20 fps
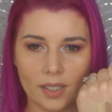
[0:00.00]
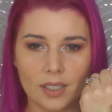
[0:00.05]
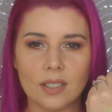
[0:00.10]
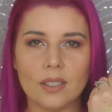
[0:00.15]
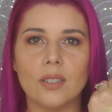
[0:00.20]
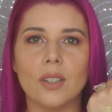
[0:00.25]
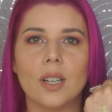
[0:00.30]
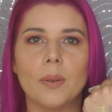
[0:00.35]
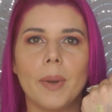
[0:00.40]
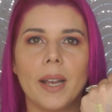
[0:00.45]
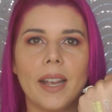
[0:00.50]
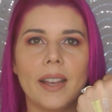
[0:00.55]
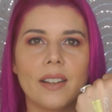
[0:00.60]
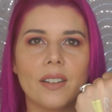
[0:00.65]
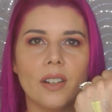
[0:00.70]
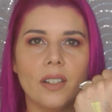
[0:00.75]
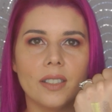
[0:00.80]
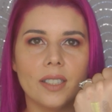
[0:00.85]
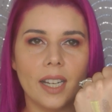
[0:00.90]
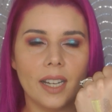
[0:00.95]
You just look at my hand
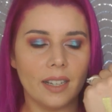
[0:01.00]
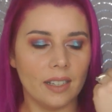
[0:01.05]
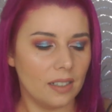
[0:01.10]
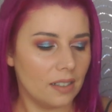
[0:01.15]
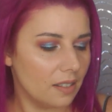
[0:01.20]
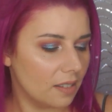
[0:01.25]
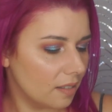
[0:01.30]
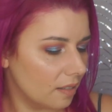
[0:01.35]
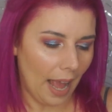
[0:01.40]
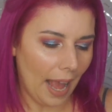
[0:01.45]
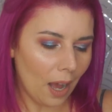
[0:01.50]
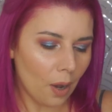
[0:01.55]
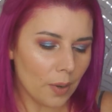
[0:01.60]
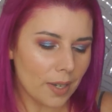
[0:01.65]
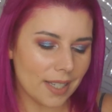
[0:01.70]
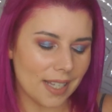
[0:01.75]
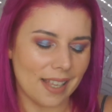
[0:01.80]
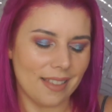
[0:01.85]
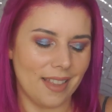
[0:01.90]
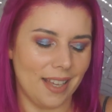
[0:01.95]
all day. How
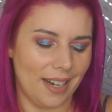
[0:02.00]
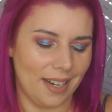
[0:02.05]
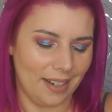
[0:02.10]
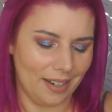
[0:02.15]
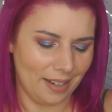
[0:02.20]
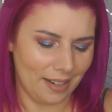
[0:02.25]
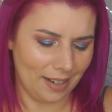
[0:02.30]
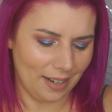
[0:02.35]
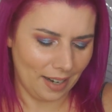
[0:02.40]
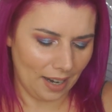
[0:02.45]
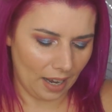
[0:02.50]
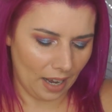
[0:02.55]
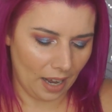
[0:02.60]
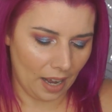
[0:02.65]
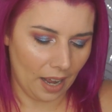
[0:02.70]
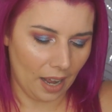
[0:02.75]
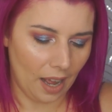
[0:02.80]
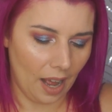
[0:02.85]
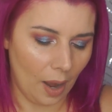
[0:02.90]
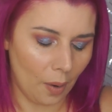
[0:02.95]
is it that
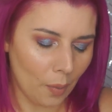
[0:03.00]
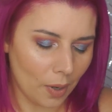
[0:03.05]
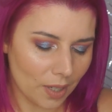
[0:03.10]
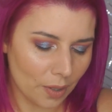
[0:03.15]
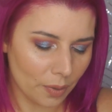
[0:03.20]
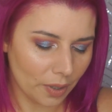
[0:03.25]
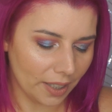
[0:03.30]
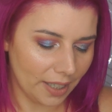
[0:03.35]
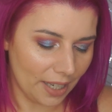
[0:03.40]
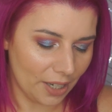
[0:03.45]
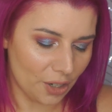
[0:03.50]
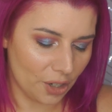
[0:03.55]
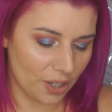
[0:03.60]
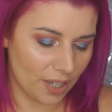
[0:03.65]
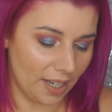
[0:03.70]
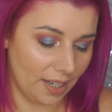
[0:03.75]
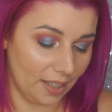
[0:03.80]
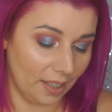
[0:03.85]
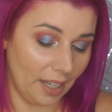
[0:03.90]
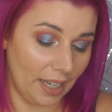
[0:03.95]
I wasn't really
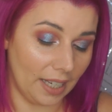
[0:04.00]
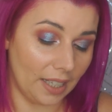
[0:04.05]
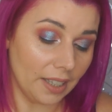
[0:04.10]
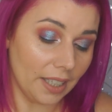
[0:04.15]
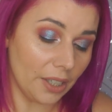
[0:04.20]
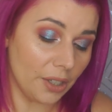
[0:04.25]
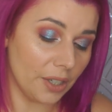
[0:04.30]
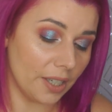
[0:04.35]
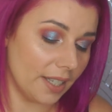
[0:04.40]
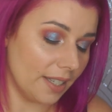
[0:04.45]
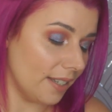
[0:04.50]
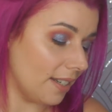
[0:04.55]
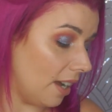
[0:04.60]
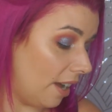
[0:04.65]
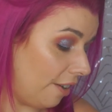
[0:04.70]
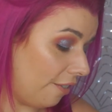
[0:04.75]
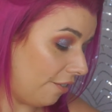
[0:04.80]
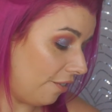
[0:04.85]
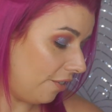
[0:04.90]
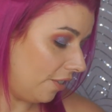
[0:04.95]
interested in like glitter and
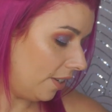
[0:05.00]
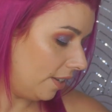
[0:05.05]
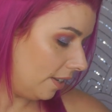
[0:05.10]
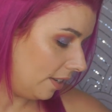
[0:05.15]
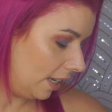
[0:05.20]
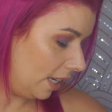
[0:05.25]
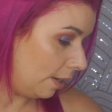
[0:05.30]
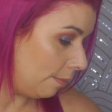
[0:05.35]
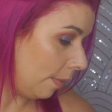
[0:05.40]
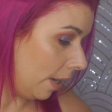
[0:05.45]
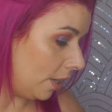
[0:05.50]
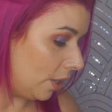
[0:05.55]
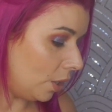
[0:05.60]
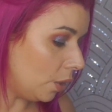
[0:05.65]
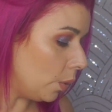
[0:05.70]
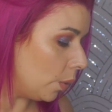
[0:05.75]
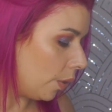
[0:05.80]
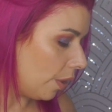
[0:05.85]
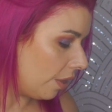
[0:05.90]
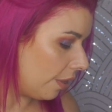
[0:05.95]
stuff in my
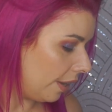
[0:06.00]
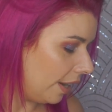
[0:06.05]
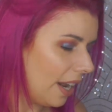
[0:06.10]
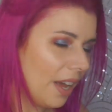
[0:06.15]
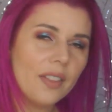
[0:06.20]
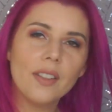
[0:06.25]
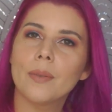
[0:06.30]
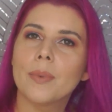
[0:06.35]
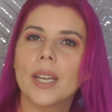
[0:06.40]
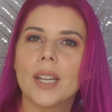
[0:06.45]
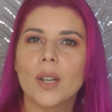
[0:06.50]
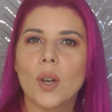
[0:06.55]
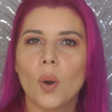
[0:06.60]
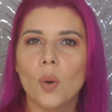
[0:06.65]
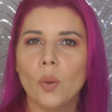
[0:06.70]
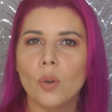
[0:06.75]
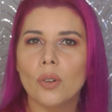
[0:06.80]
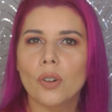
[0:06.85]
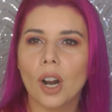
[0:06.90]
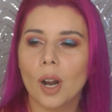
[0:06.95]
youth, and now that I'm getting
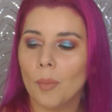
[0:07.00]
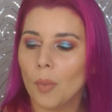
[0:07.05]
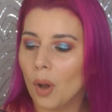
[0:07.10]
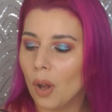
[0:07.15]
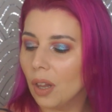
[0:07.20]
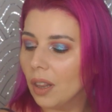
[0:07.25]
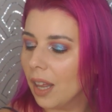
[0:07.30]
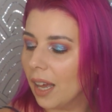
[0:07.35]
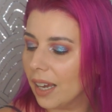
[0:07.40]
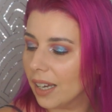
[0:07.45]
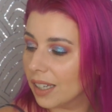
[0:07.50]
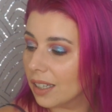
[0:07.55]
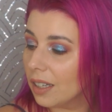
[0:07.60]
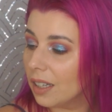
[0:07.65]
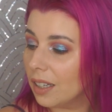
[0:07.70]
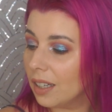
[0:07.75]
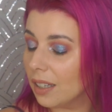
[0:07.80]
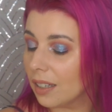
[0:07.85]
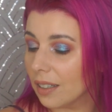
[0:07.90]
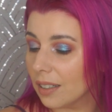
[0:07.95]
older, I'm all like,
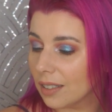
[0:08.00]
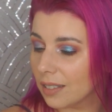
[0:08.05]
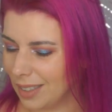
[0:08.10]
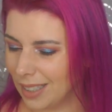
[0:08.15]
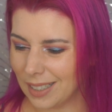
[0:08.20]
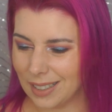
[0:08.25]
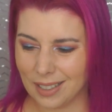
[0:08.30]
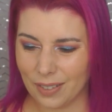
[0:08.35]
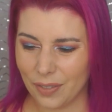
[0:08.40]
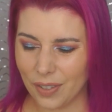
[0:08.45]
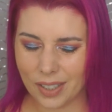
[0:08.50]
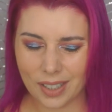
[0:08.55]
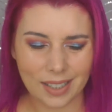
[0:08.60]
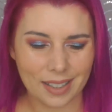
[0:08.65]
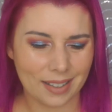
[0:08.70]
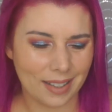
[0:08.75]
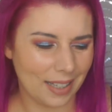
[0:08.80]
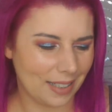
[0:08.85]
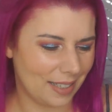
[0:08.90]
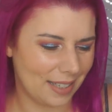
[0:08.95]
ugh. I feel
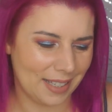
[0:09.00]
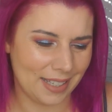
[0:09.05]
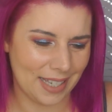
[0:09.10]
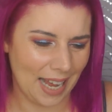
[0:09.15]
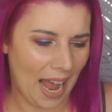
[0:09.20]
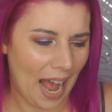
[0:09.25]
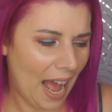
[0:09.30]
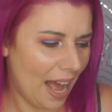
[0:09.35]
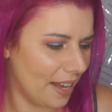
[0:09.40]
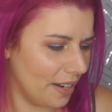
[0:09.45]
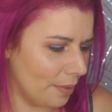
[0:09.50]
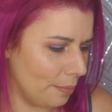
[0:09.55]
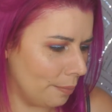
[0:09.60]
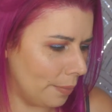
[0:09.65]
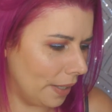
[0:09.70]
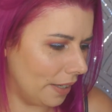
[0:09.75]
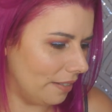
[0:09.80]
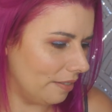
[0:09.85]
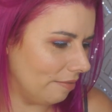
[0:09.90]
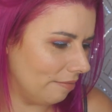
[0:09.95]
like that's sad,
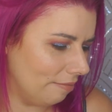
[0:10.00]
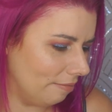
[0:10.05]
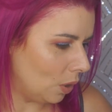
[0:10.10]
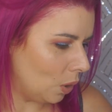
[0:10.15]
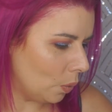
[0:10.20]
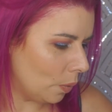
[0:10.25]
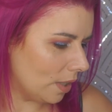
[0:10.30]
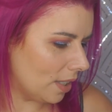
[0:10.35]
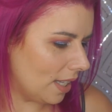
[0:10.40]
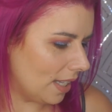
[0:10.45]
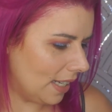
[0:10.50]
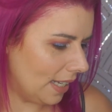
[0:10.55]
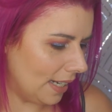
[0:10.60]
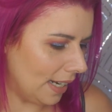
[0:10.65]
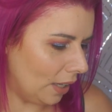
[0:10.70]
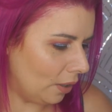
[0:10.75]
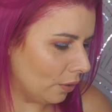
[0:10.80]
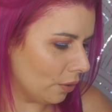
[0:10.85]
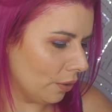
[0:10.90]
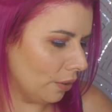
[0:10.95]
but who wants to see an
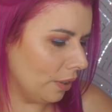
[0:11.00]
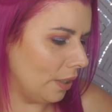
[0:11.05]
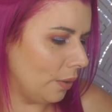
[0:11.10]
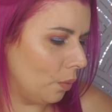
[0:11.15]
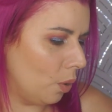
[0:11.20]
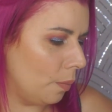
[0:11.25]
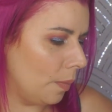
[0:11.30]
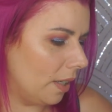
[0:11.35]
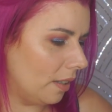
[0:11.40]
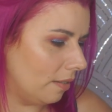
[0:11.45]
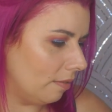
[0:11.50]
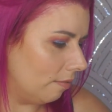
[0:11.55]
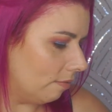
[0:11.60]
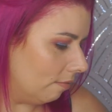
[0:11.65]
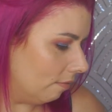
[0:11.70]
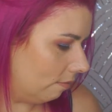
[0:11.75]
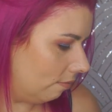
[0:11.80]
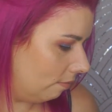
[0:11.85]
elderly woman